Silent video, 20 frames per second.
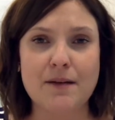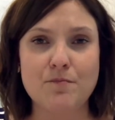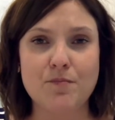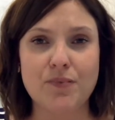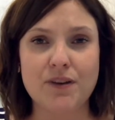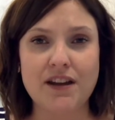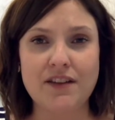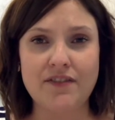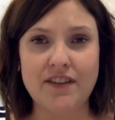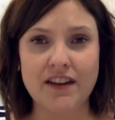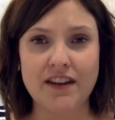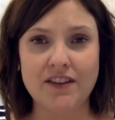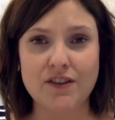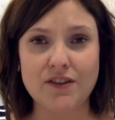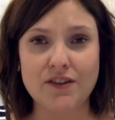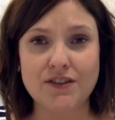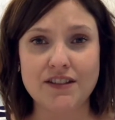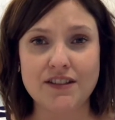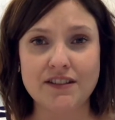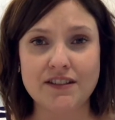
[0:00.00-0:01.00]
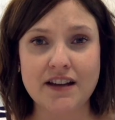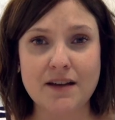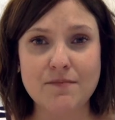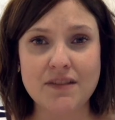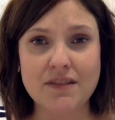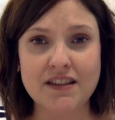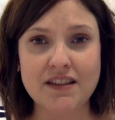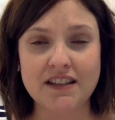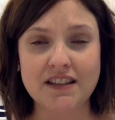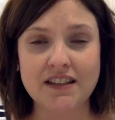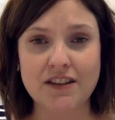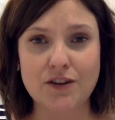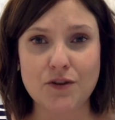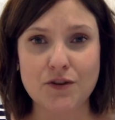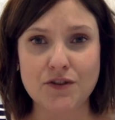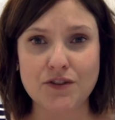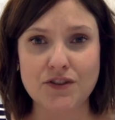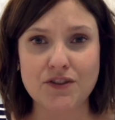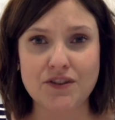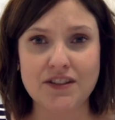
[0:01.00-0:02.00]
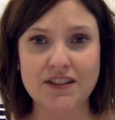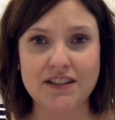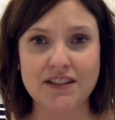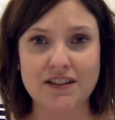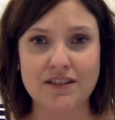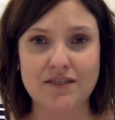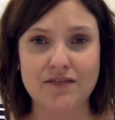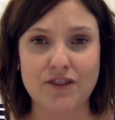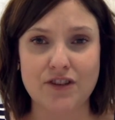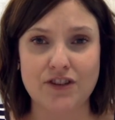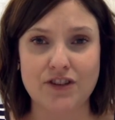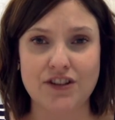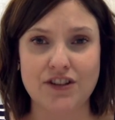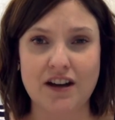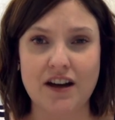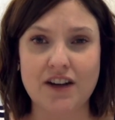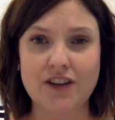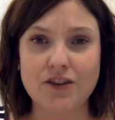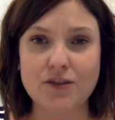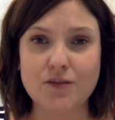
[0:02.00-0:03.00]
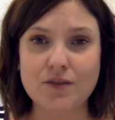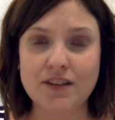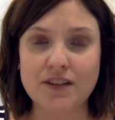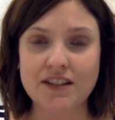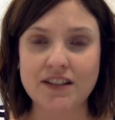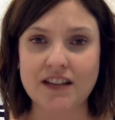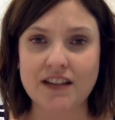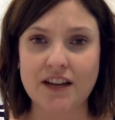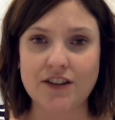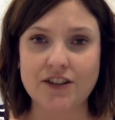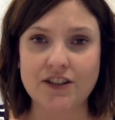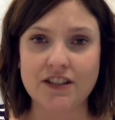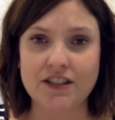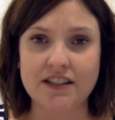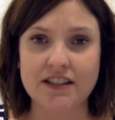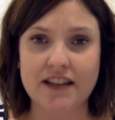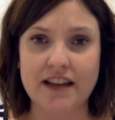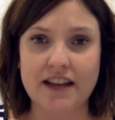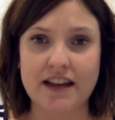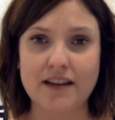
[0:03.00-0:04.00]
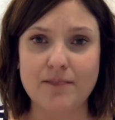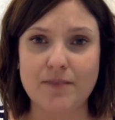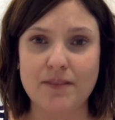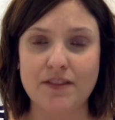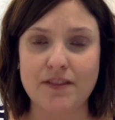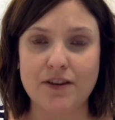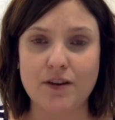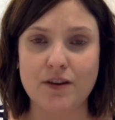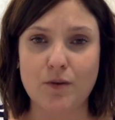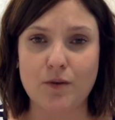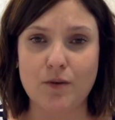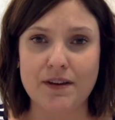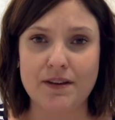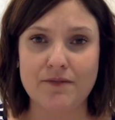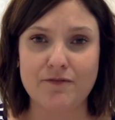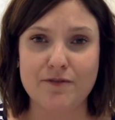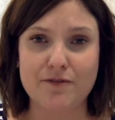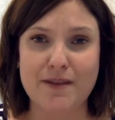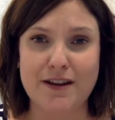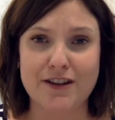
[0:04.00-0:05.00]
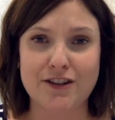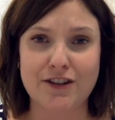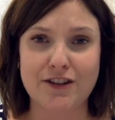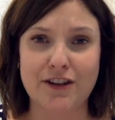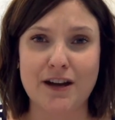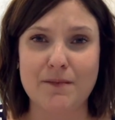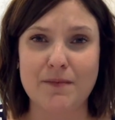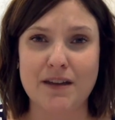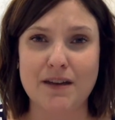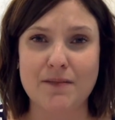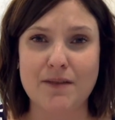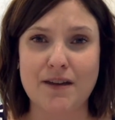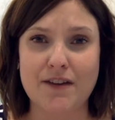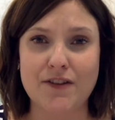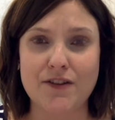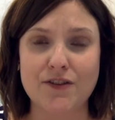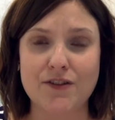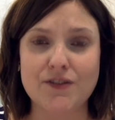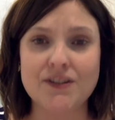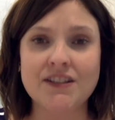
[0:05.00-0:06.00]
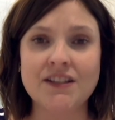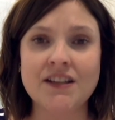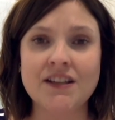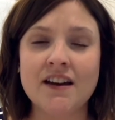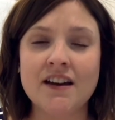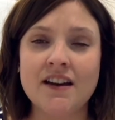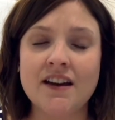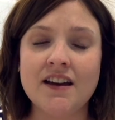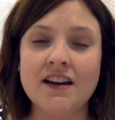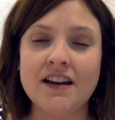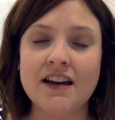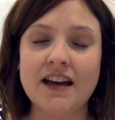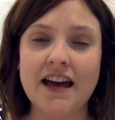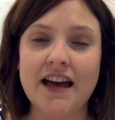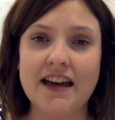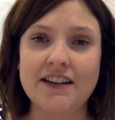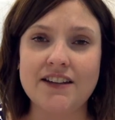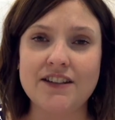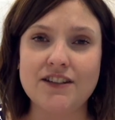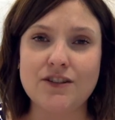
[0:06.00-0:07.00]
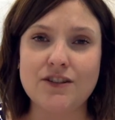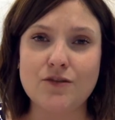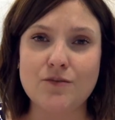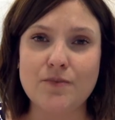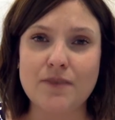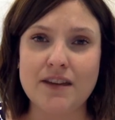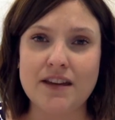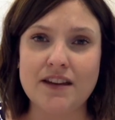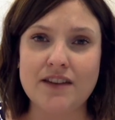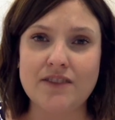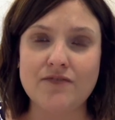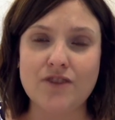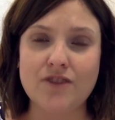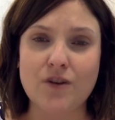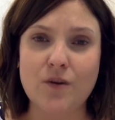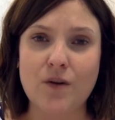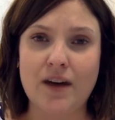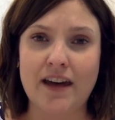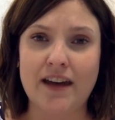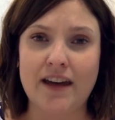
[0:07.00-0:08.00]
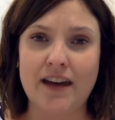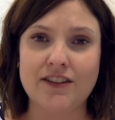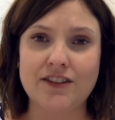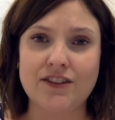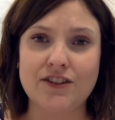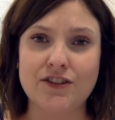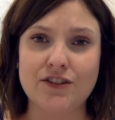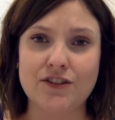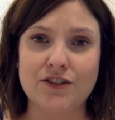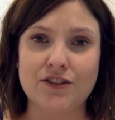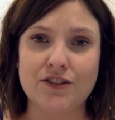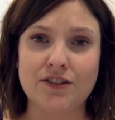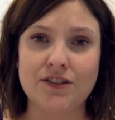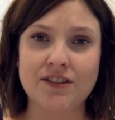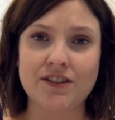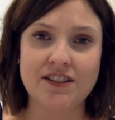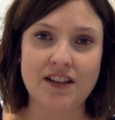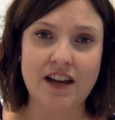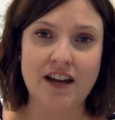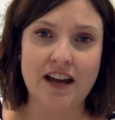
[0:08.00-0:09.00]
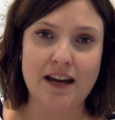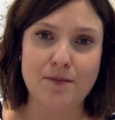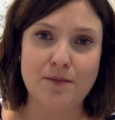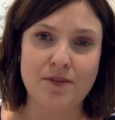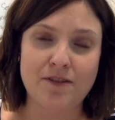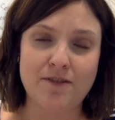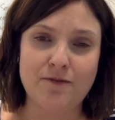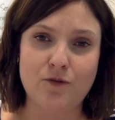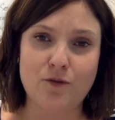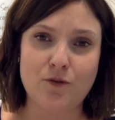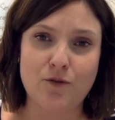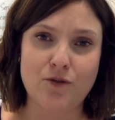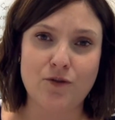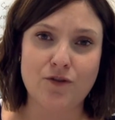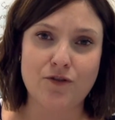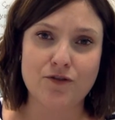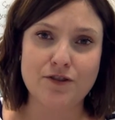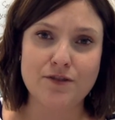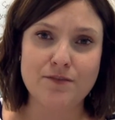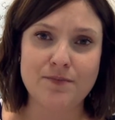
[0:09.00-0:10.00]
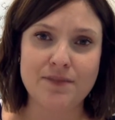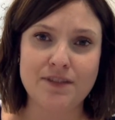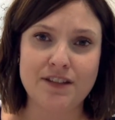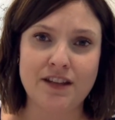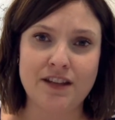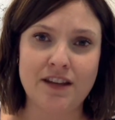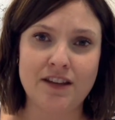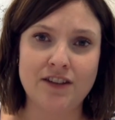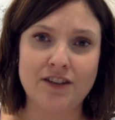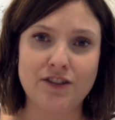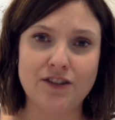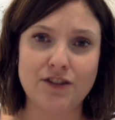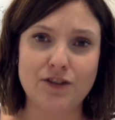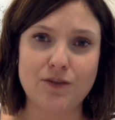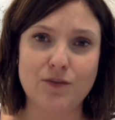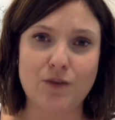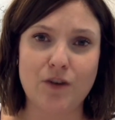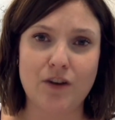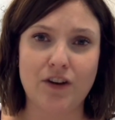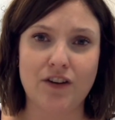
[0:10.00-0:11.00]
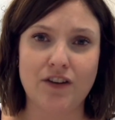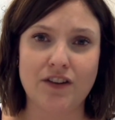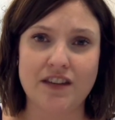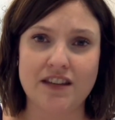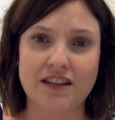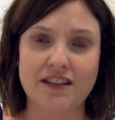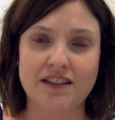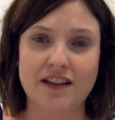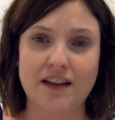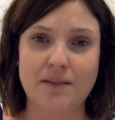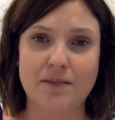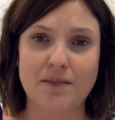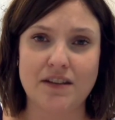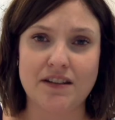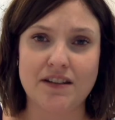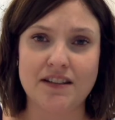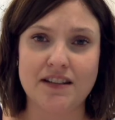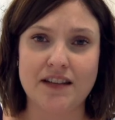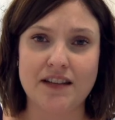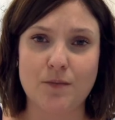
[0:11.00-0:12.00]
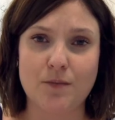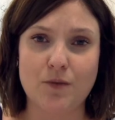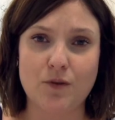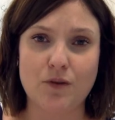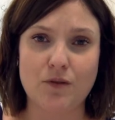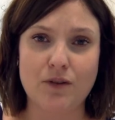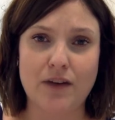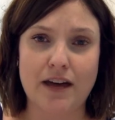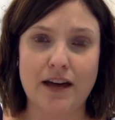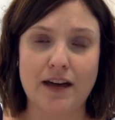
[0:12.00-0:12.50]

briefing those assignments in the not too distant future. I don't want to start just yet, but there will be information coming about those. And you'll be required to sign up for groups to work on the assignment, and we'll